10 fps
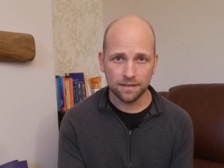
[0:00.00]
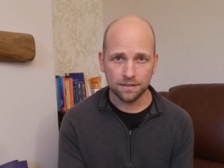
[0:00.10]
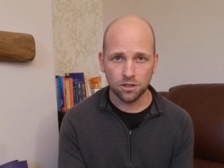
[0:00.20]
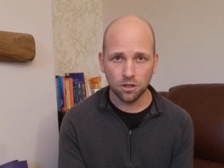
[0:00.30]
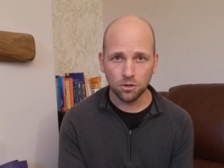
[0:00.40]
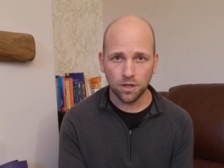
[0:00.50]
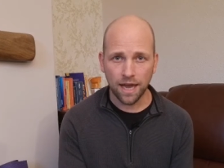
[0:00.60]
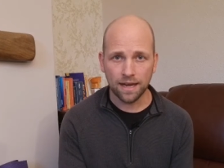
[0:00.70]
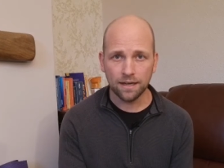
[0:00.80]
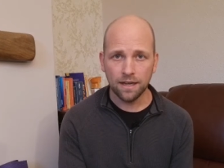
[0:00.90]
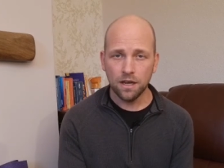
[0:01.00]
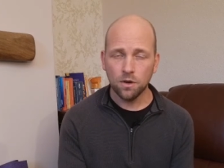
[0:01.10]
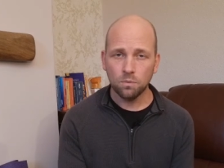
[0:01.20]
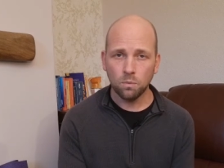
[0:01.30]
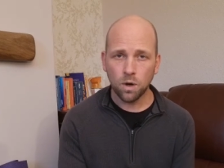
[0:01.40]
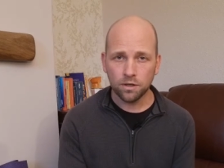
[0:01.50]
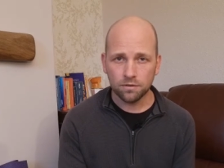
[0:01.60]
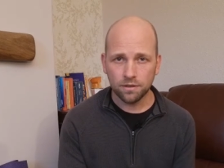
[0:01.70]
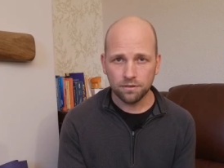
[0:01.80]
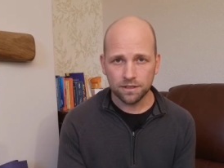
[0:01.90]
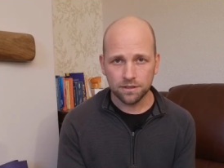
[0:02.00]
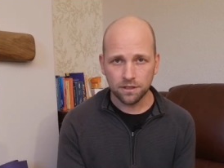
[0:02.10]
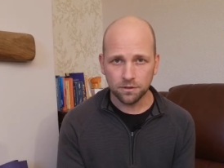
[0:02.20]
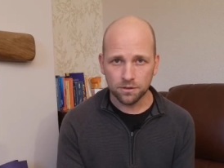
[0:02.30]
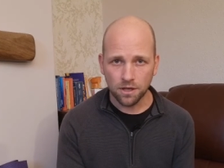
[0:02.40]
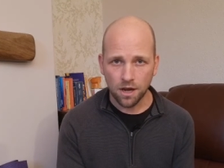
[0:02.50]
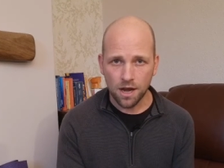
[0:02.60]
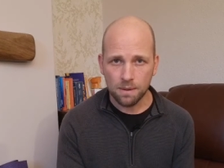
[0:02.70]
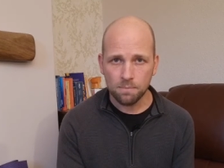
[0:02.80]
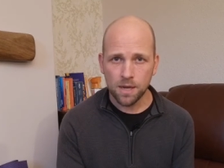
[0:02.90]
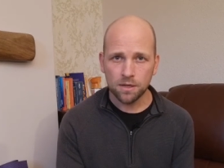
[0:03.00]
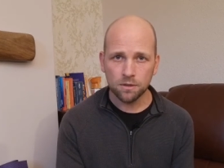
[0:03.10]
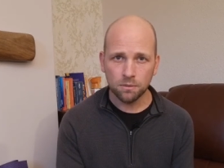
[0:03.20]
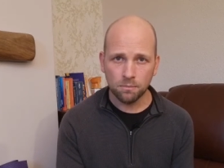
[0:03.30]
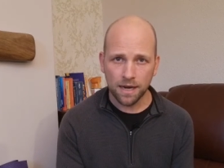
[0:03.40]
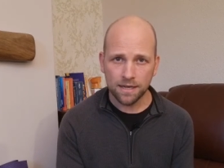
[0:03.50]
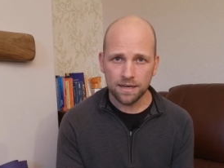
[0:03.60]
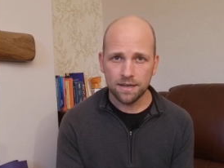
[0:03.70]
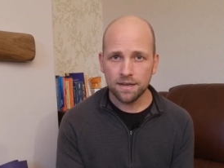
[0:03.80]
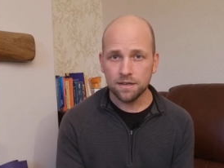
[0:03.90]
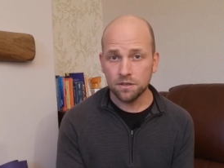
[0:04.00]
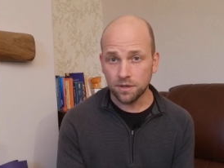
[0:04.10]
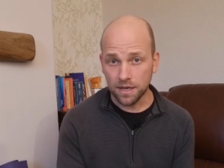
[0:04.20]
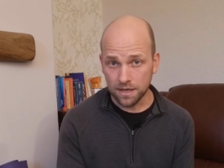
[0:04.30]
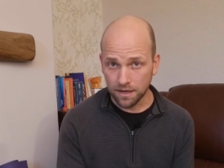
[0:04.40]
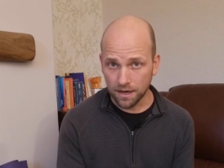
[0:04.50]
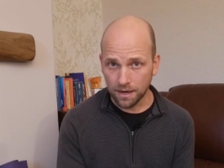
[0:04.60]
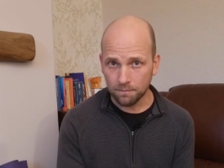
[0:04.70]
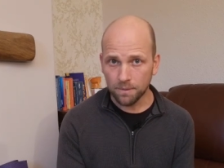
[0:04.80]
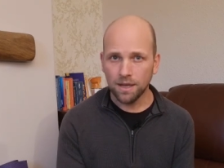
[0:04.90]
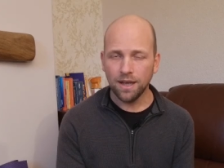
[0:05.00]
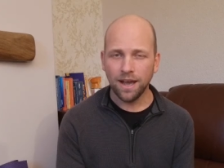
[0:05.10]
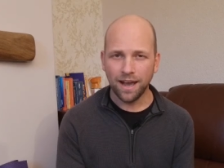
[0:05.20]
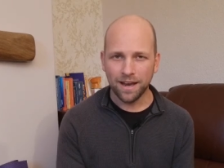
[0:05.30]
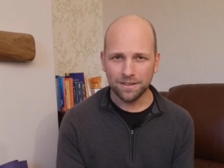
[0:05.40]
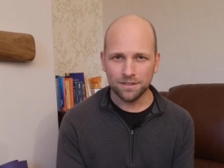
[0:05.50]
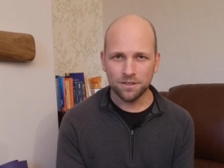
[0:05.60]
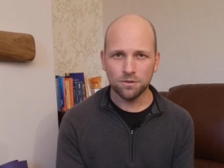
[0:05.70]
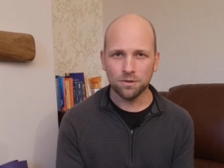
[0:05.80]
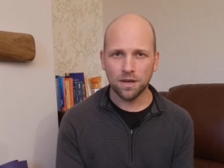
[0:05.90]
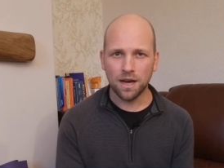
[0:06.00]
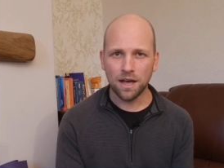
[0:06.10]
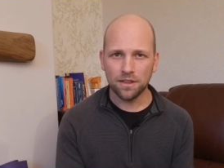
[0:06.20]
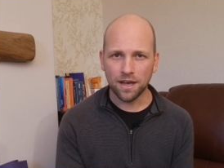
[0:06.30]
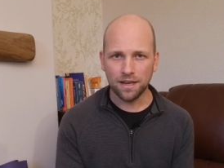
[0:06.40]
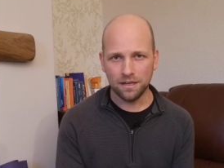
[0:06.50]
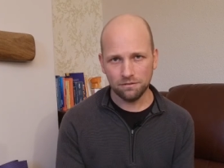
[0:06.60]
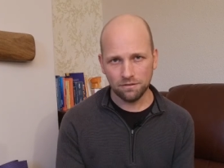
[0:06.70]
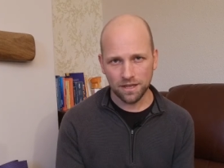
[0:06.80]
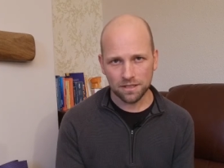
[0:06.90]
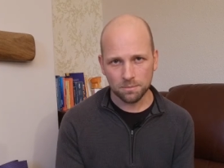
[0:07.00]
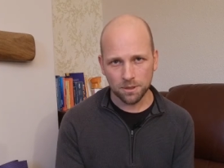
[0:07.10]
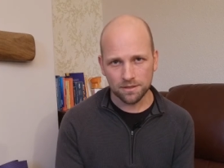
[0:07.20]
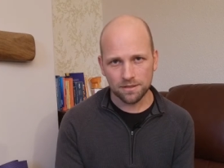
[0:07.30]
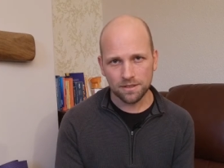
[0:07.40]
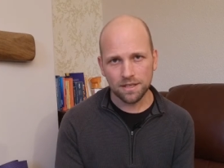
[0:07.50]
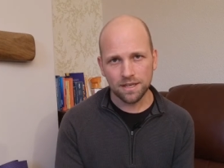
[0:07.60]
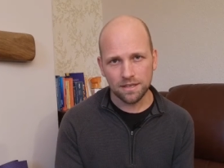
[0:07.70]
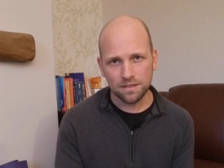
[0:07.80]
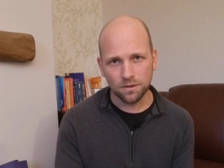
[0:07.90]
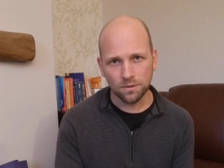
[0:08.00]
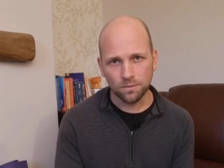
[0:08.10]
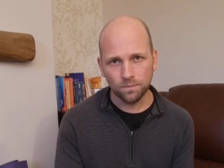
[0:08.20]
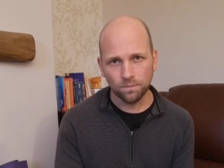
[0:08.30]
is to look at what you're investing your time, your money, your income, and your other investments into.